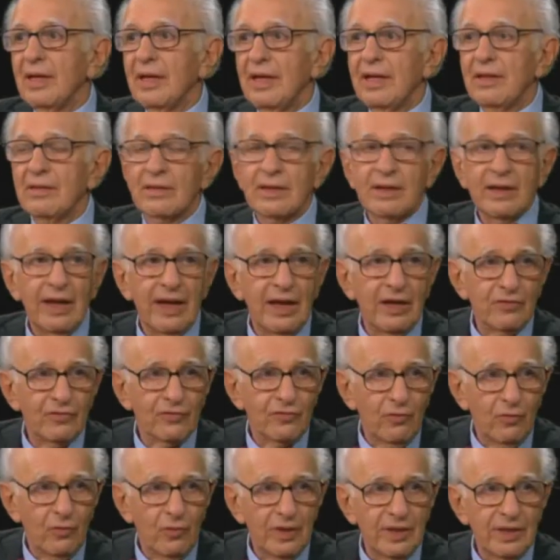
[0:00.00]
in the last
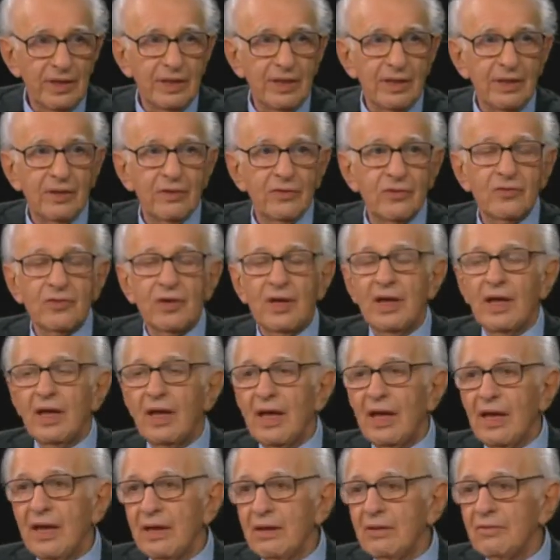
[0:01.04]
40 years.
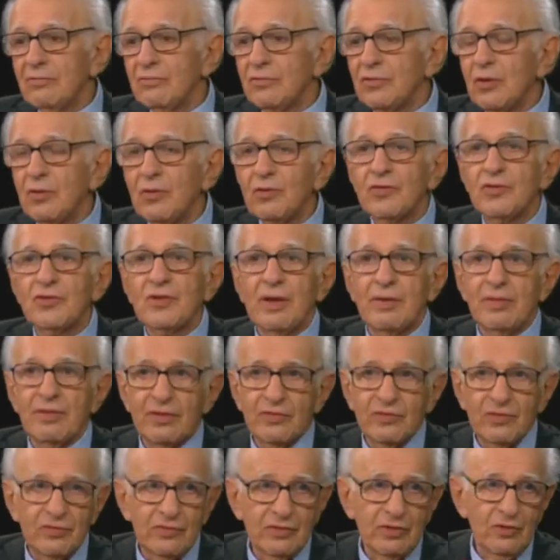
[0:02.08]
A new
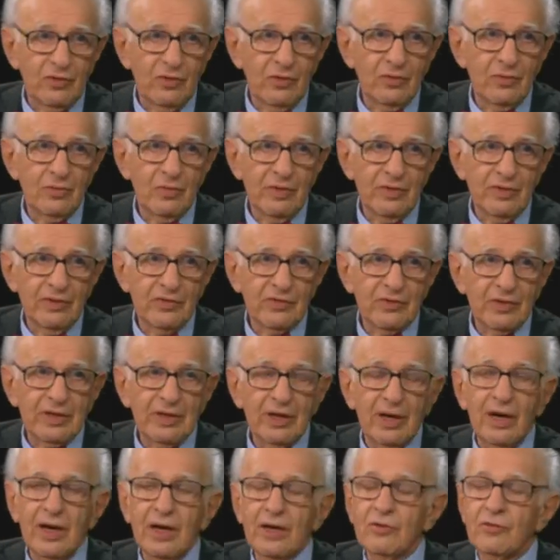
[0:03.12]
synthesis occurred within
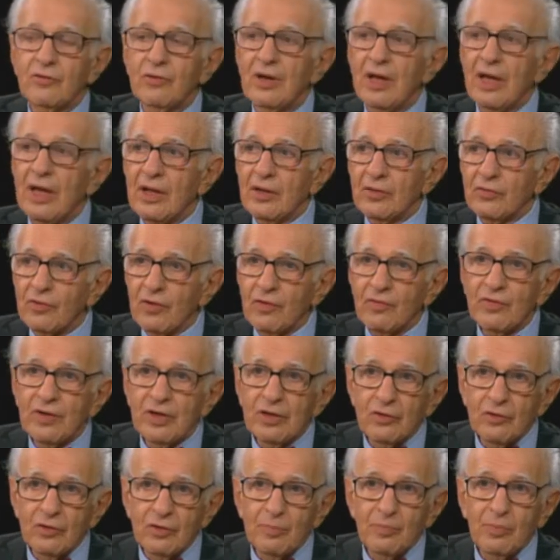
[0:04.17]
psychiatry, driven
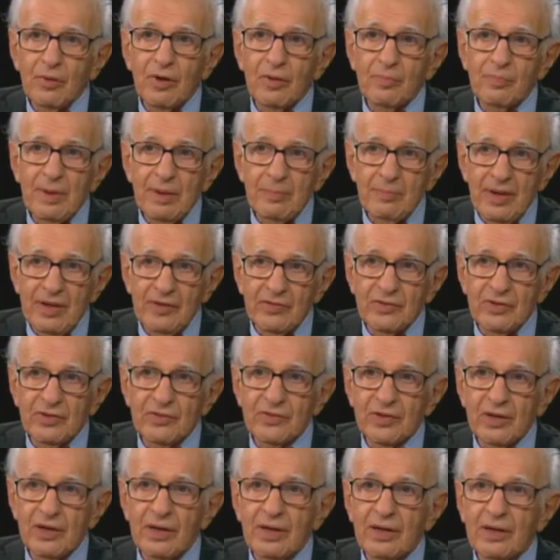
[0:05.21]
in good part by basic
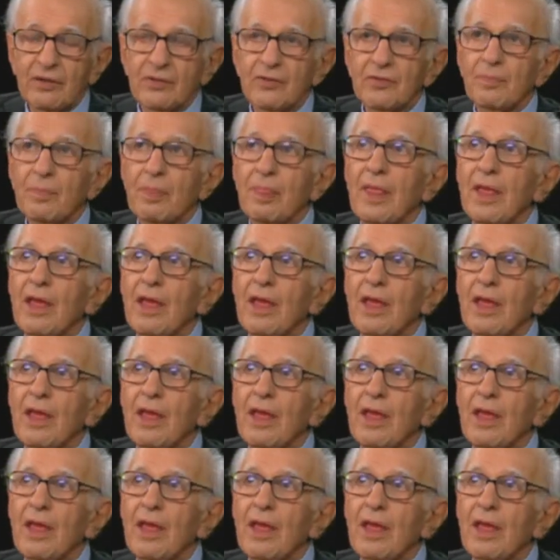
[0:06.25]
science.